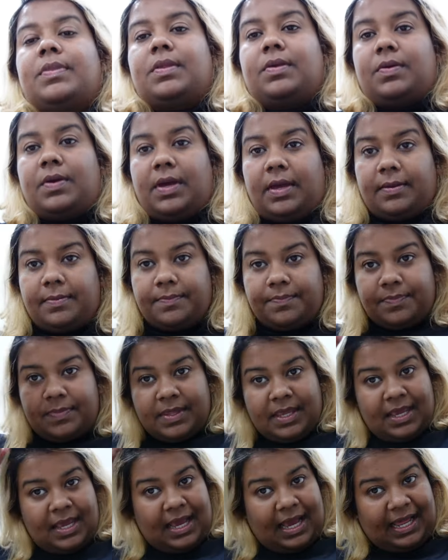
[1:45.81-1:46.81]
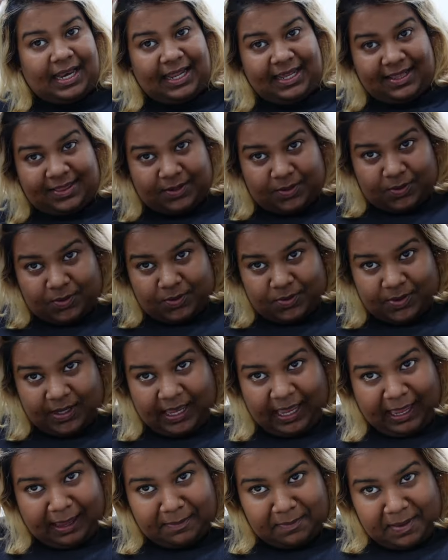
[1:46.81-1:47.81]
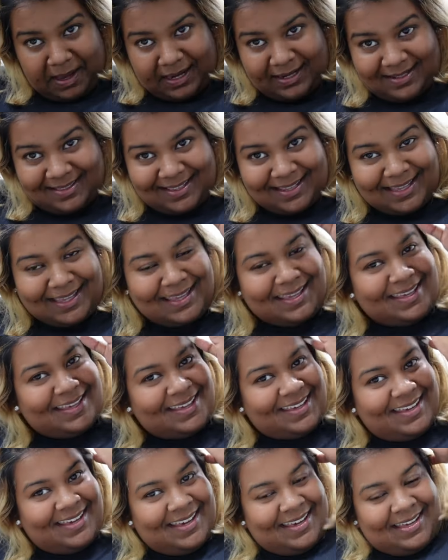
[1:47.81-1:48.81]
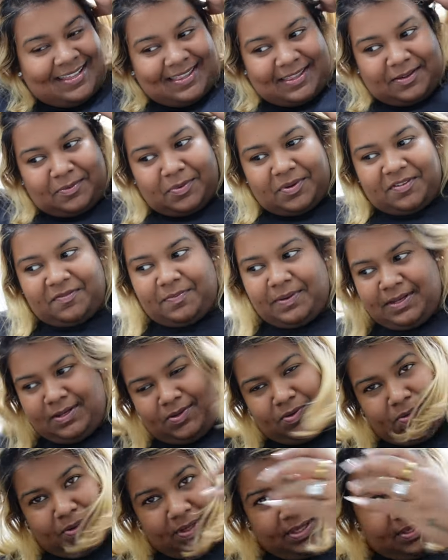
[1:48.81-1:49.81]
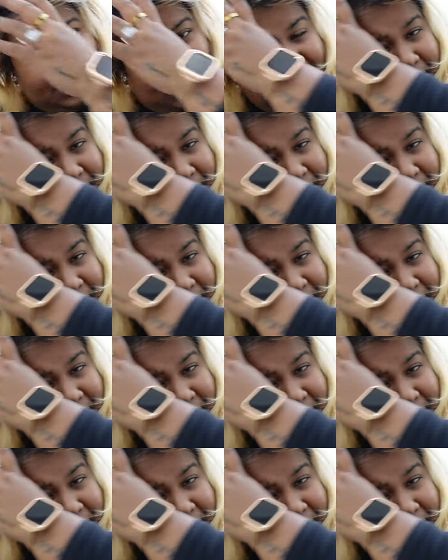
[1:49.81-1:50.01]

Okay. I like the whole hairband thingy that we've been doing.